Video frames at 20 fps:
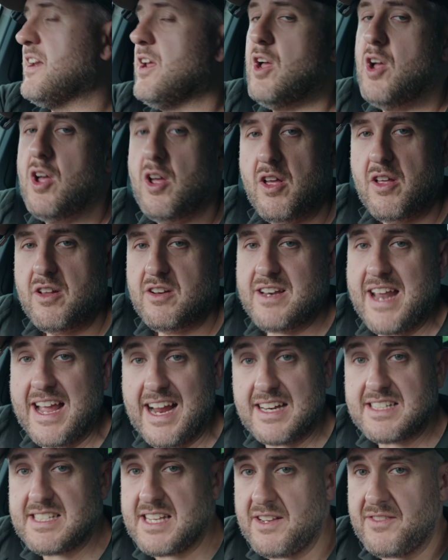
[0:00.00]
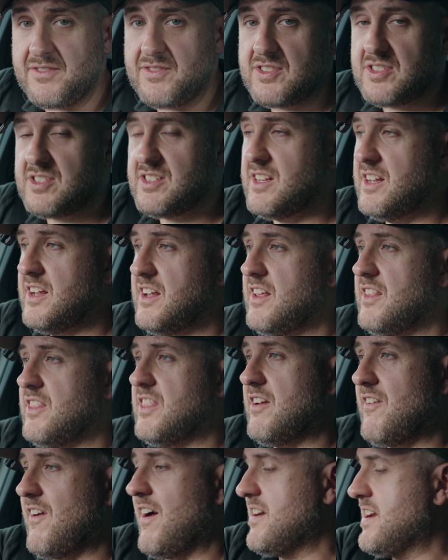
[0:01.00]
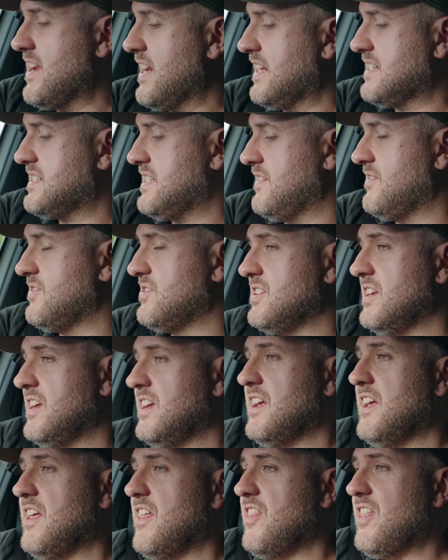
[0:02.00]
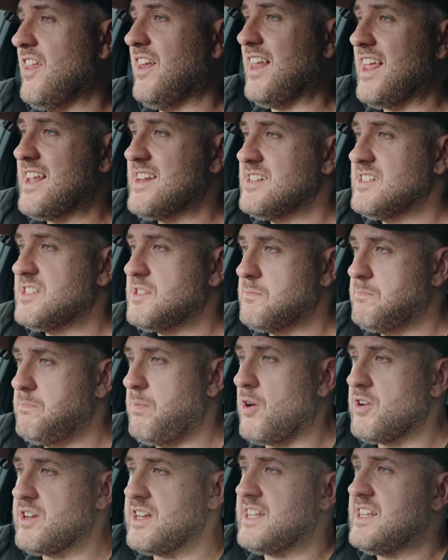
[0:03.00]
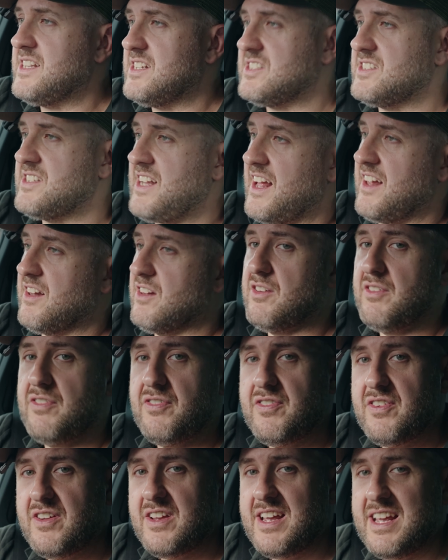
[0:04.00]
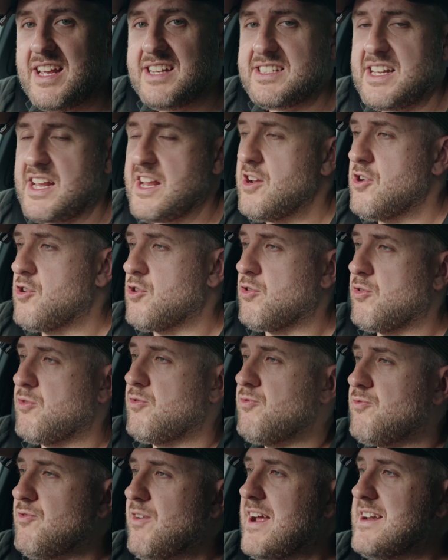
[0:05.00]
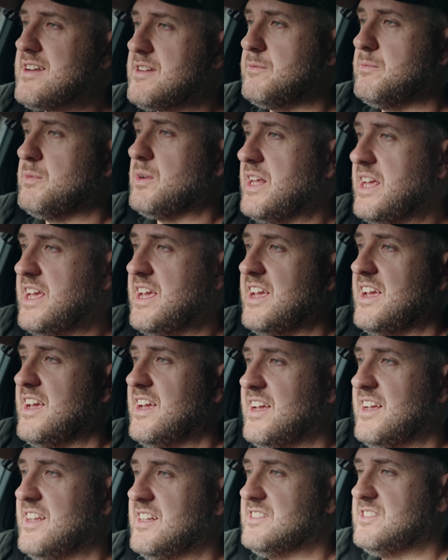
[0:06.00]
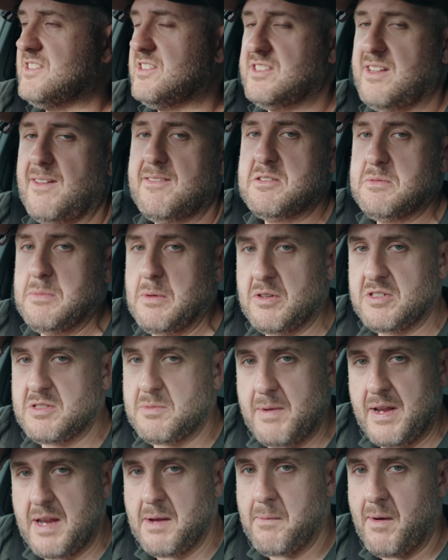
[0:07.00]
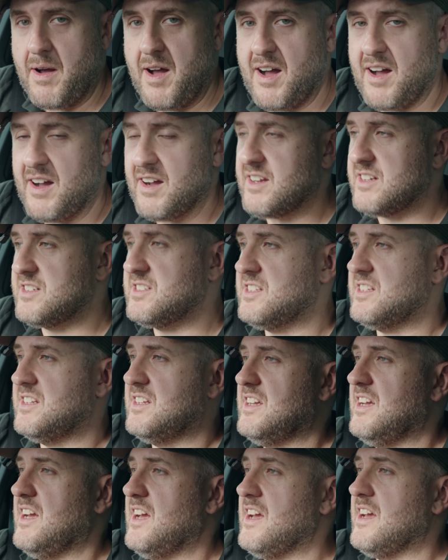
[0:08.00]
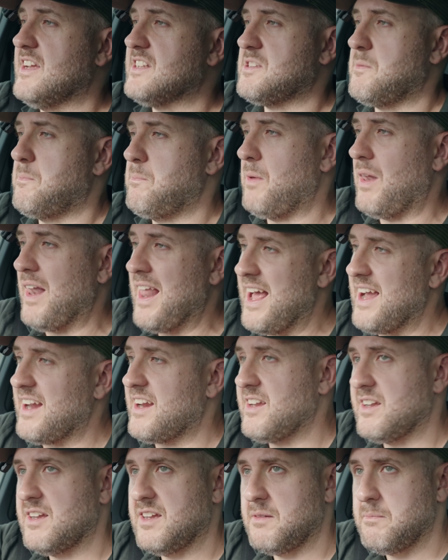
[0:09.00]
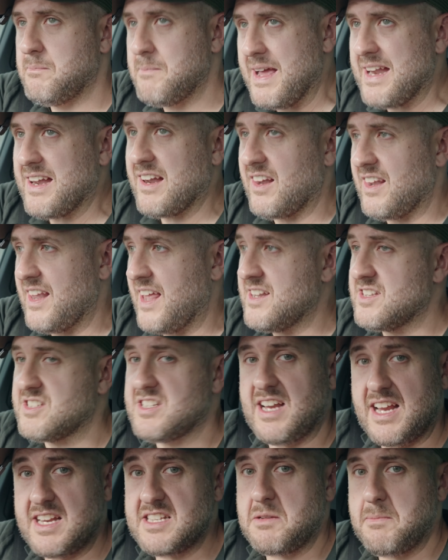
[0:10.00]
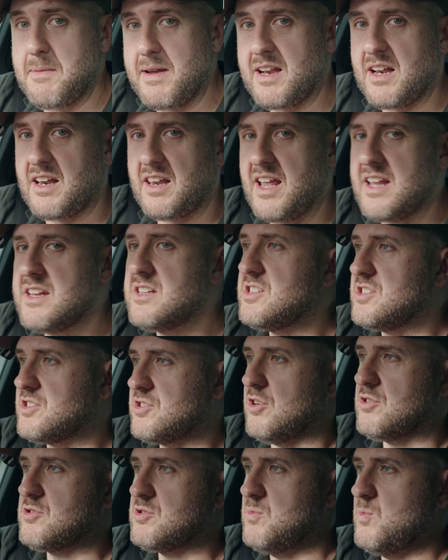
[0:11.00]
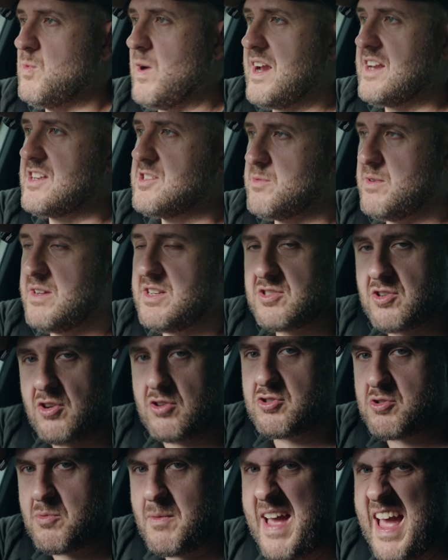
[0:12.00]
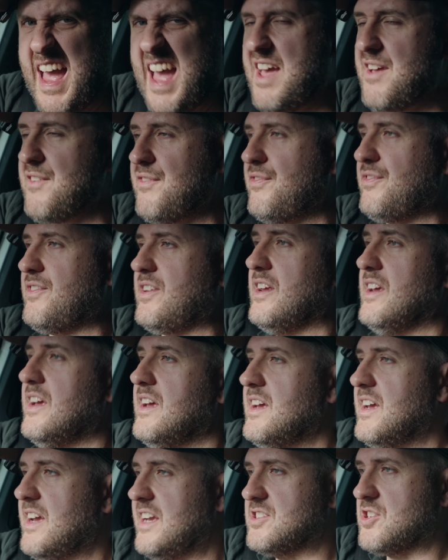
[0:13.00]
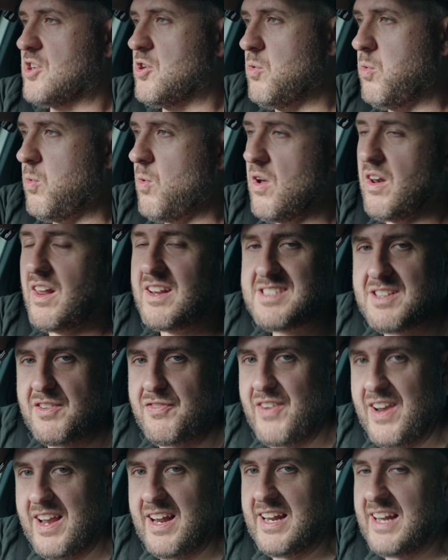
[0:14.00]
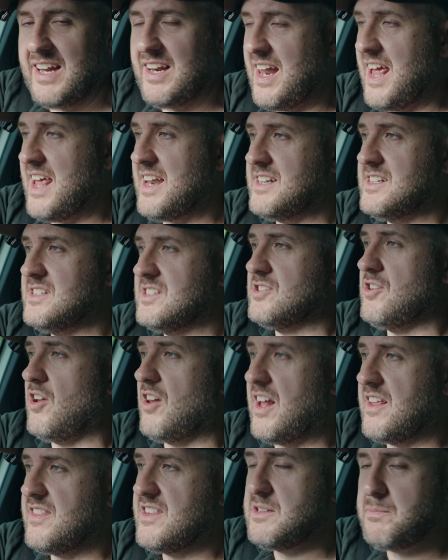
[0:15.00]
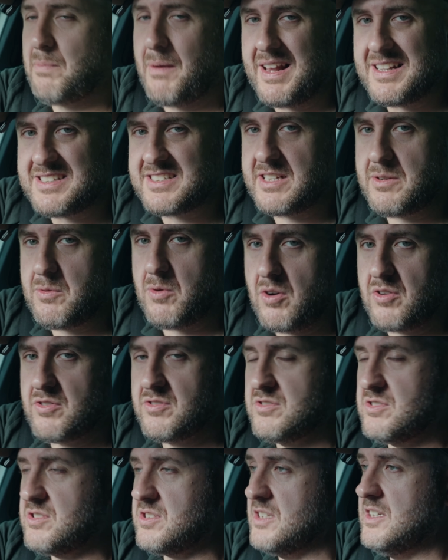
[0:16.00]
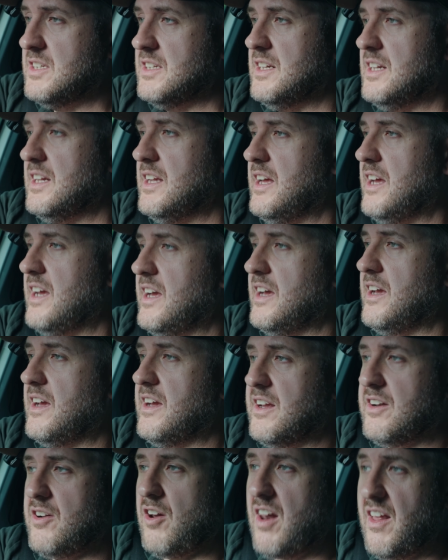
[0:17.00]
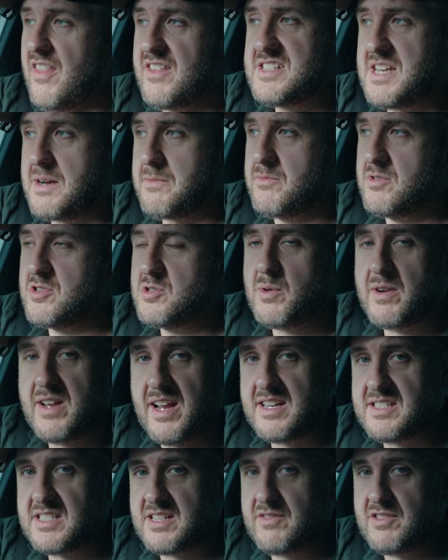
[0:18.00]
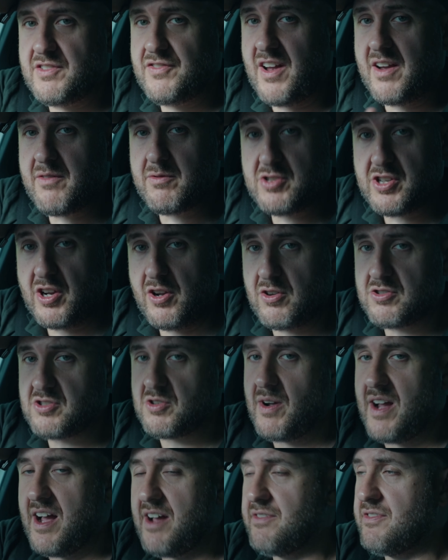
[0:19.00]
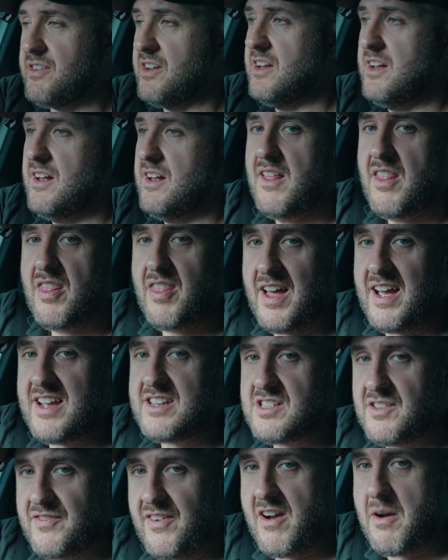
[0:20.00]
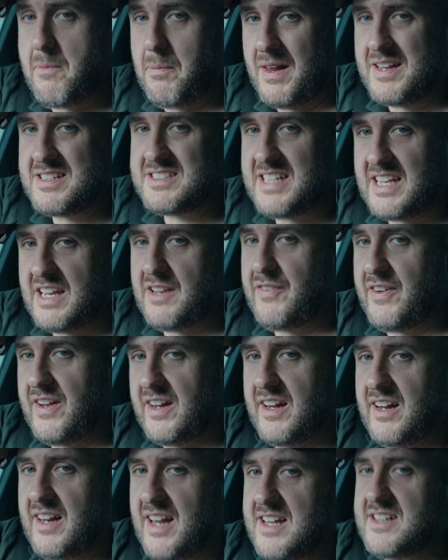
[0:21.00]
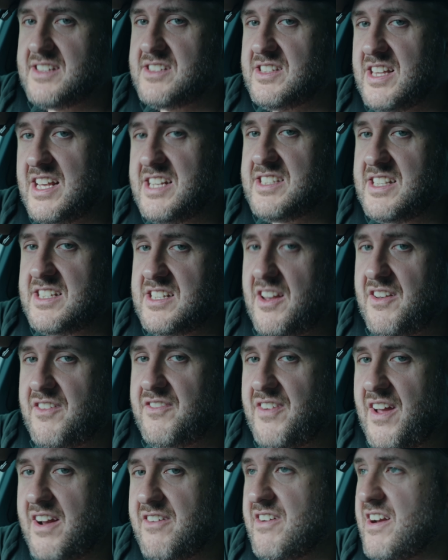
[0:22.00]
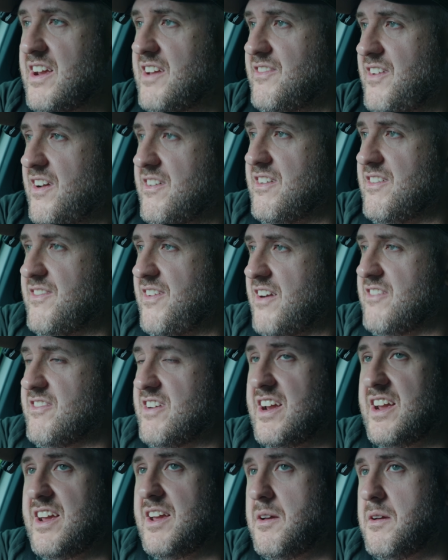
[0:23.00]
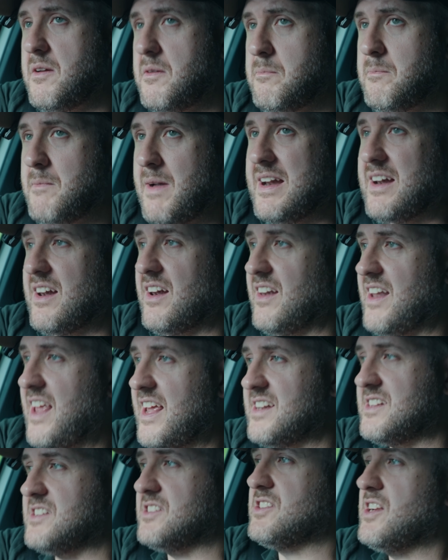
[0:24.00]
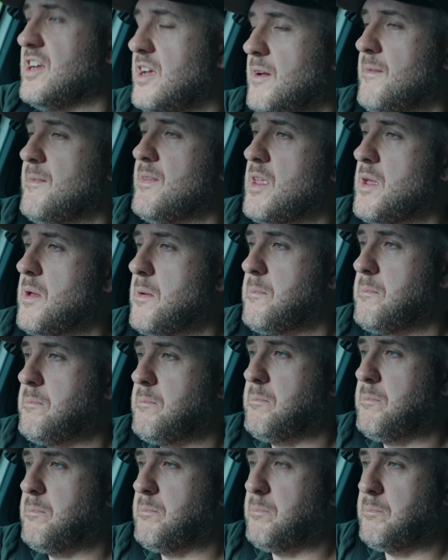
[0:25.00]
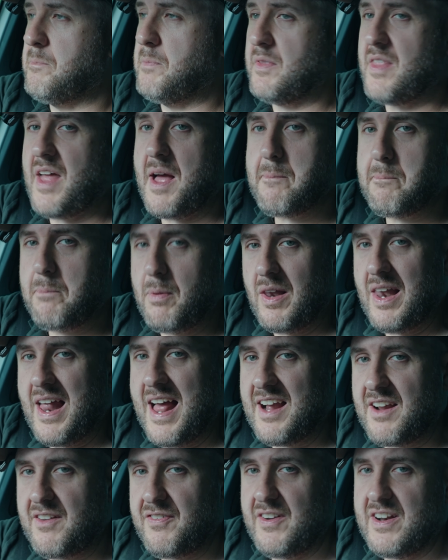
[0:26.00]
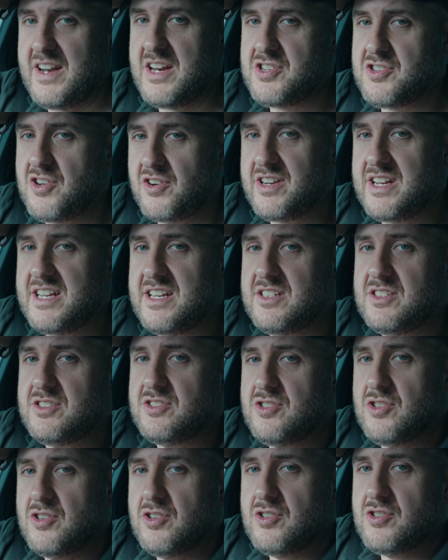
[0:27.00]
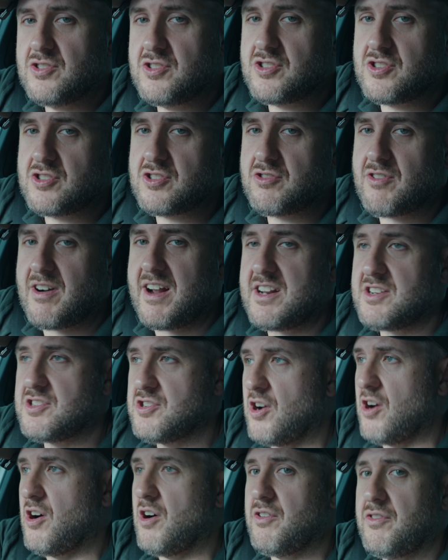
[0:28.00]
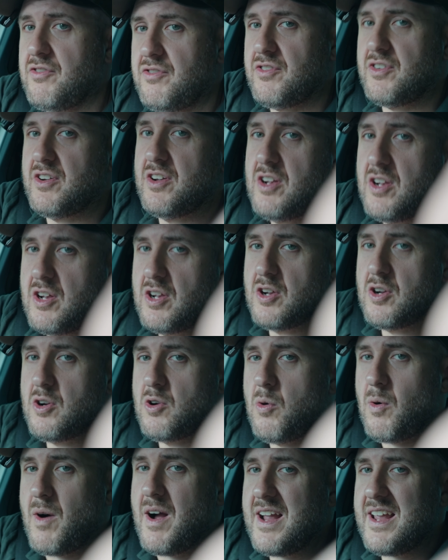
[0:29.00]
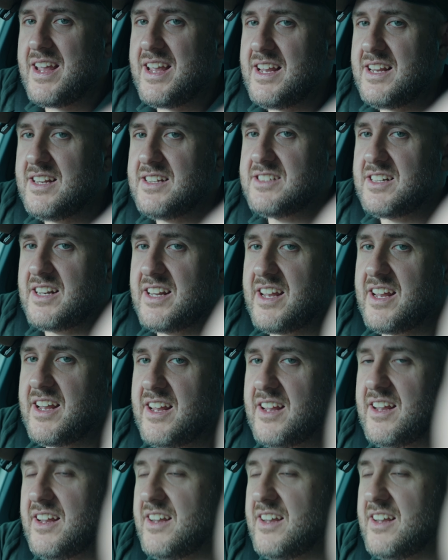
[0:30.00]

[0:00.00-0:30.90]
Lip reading: Negatives, there are negatives. The lens body itself is incredibly susceptible to being marked. It's a black metal lens, and it is a metal lens. It's got some weight to it, it's got some heft. It's a quality feeling lens, not like these plastic ones, not like the Tamron 28-75, which I also have. That is a very plasticky feeling lens. This is a very, very, very metal lens. But that black finish on it does scratch off quite easily.